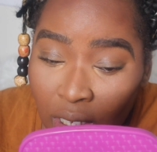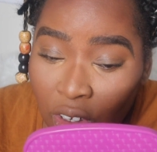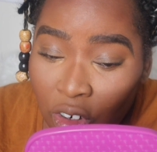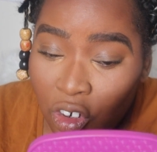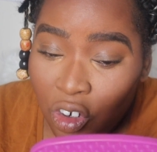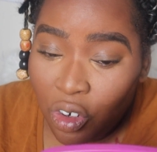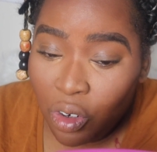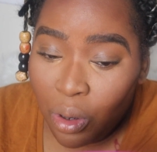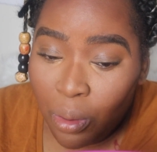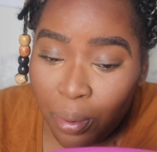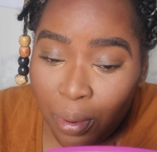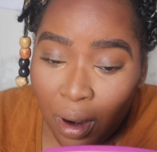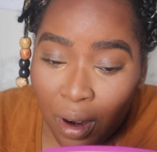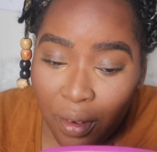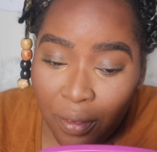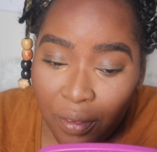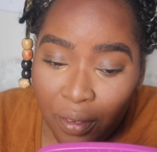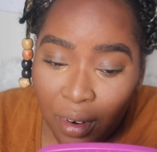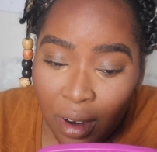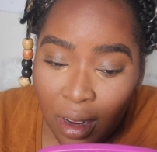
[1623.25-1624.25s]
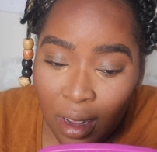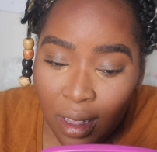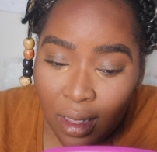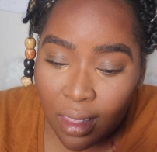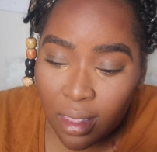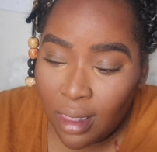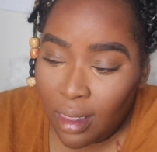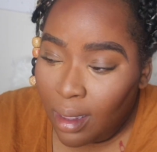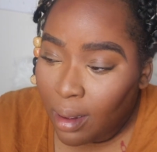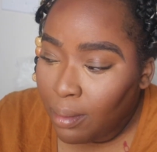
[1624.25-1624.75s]
that will be my look.
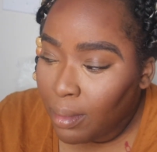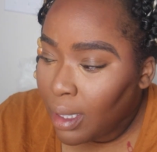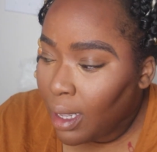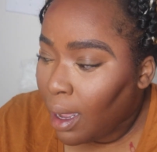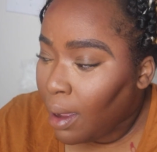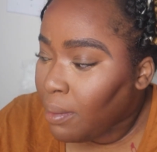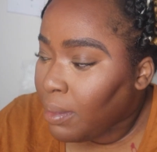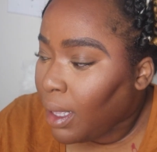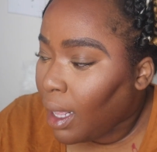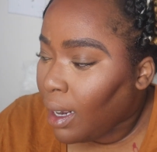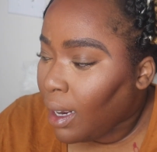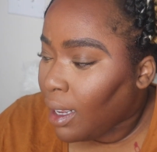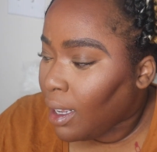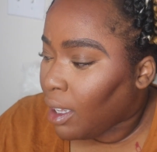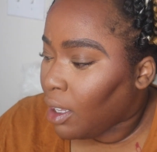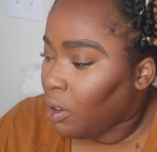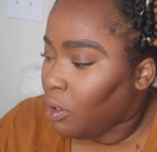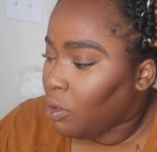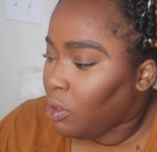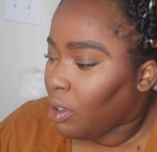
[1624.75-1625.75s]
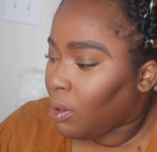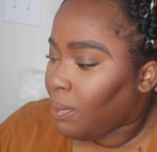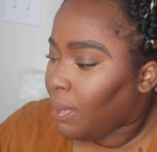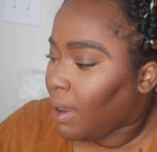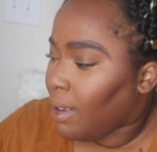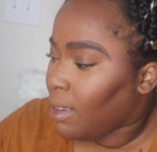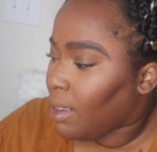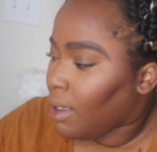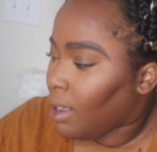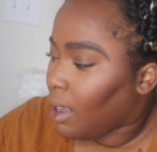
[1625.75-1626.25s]
But thank you guys for
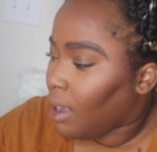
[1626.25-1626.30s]
watching.